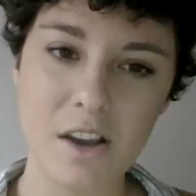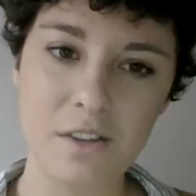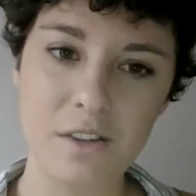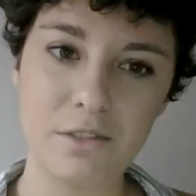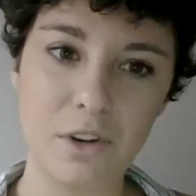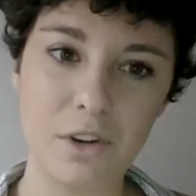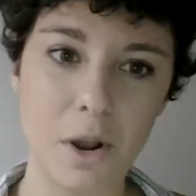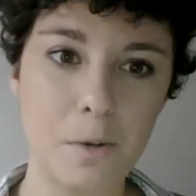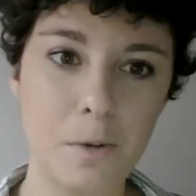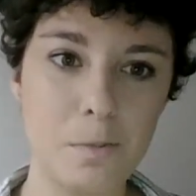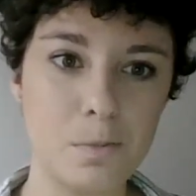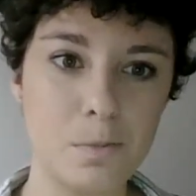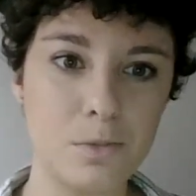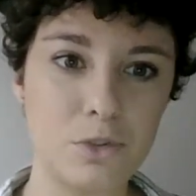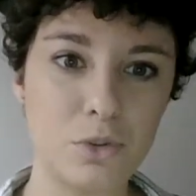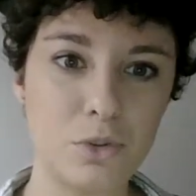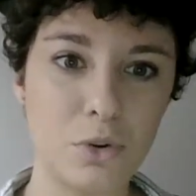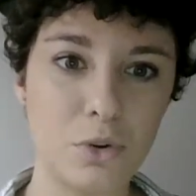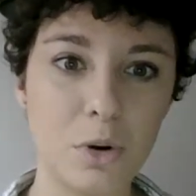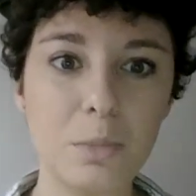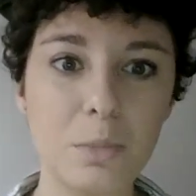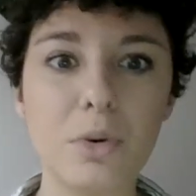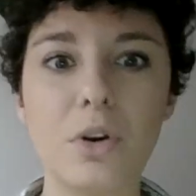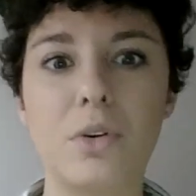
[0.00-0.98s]
From
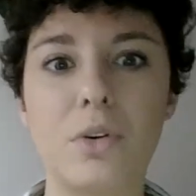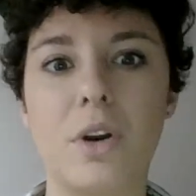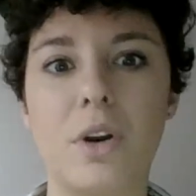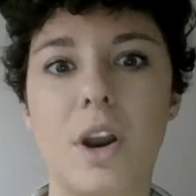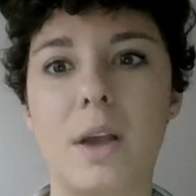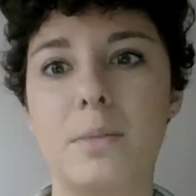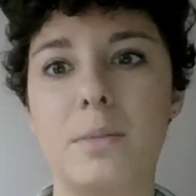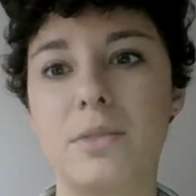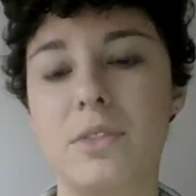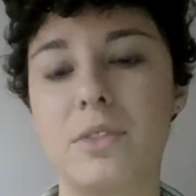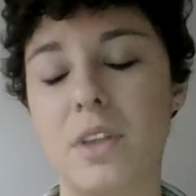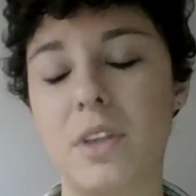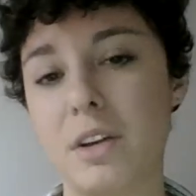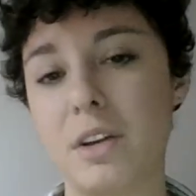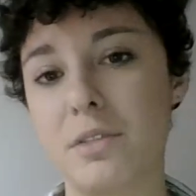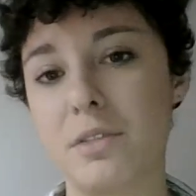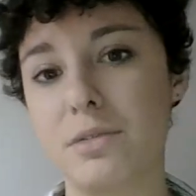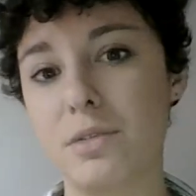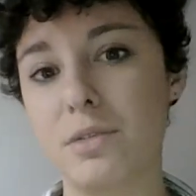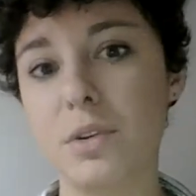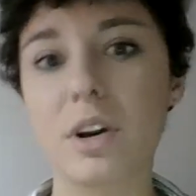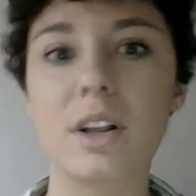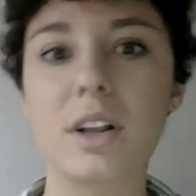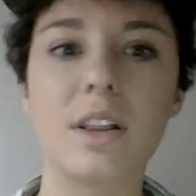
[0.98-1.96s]
short programs like
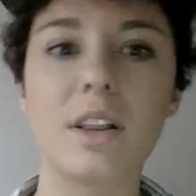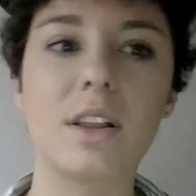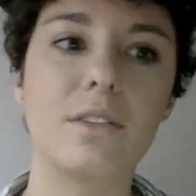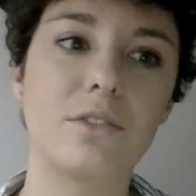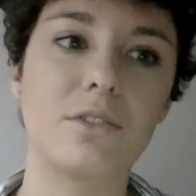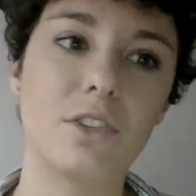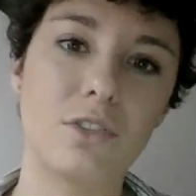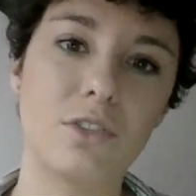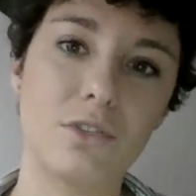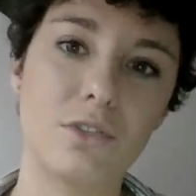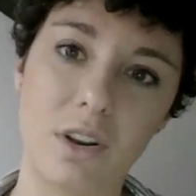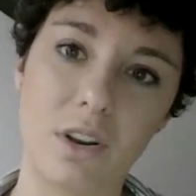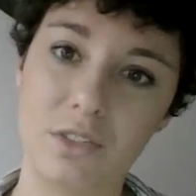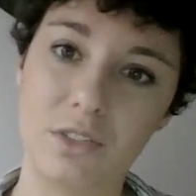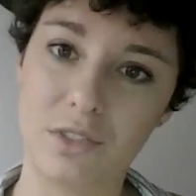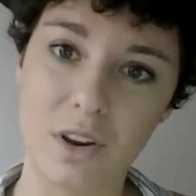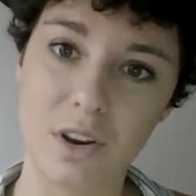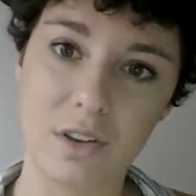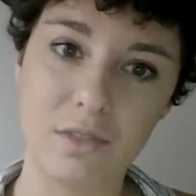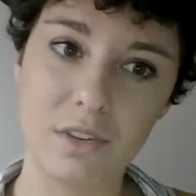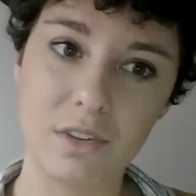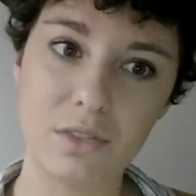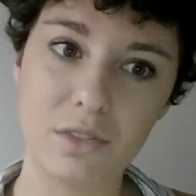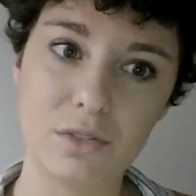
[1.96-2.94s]
forklift or truck
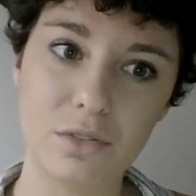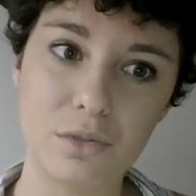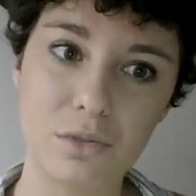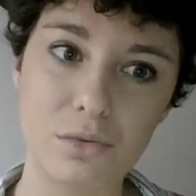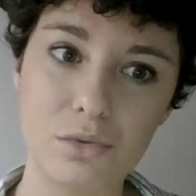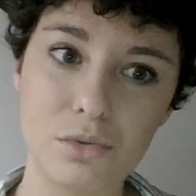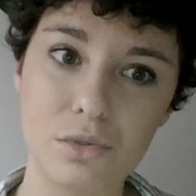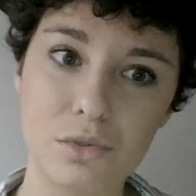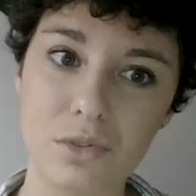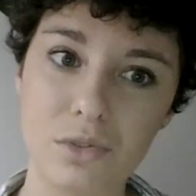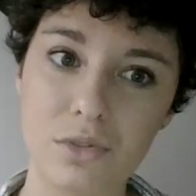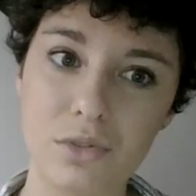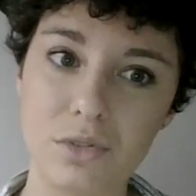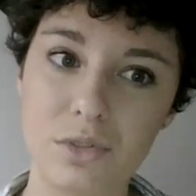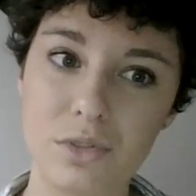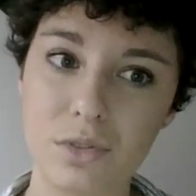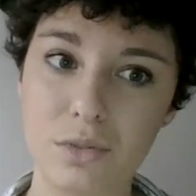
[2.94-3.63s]
driving schools